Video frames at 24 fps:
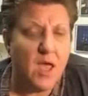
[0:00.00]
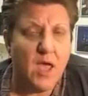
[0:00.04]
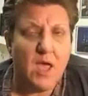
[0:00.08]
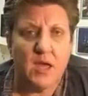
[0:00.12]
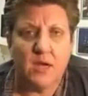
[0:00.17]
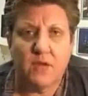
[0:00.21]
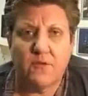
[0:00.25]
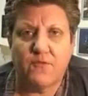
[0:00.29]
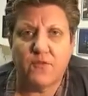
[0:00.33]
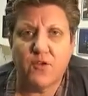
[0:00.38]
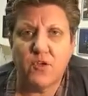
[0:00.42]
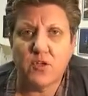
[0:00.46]

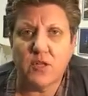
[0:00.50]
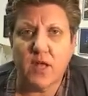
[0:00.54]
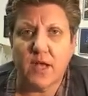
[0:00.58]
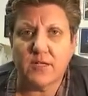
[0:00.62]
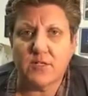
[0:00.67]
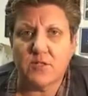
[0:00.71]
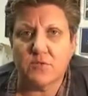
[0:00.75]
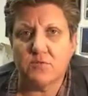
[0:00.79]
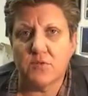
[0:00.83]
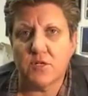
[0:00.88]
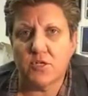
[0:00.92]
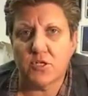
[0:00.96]
And if you'd
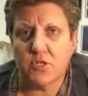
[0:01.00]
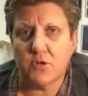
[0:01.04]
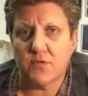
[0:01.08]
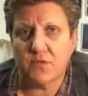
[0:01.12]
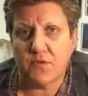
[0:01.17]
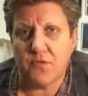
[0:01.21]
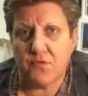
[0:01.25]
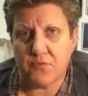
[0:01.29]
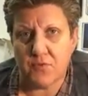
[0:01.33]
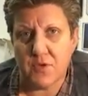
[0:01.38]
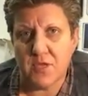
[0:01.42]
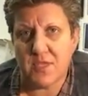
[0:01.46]
like to reach
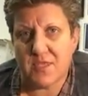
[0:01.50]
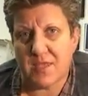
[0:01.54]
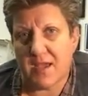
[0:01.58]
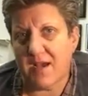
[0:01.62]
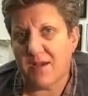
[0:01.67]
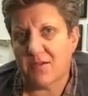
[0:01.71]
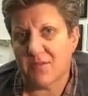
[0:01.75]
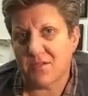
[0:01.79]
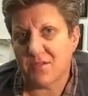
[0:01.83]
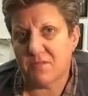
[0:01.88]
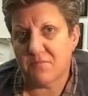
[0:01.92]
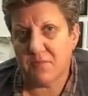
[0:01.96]
over
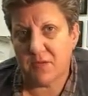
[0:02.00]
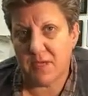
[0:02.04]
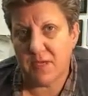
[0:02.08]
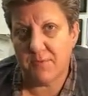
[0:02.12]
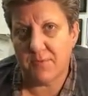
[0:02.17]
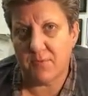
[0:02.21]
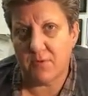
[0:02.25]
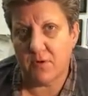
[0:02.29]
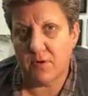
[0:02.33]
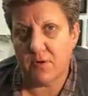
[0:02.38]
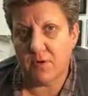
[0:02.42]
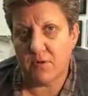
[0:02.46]
3,000
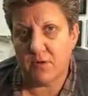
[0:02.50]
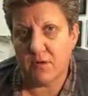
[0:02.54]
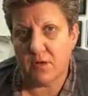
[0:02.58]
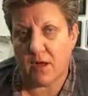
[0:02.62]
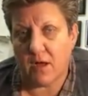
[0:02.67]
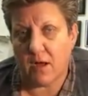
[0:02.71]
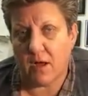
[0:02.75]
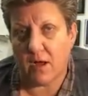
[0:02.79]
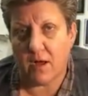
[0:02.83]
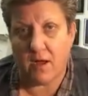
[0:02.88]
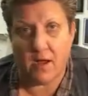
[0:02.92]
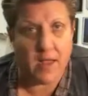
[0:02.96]
people
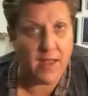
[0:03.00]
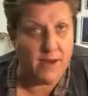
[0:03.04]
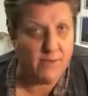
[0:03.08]
uh,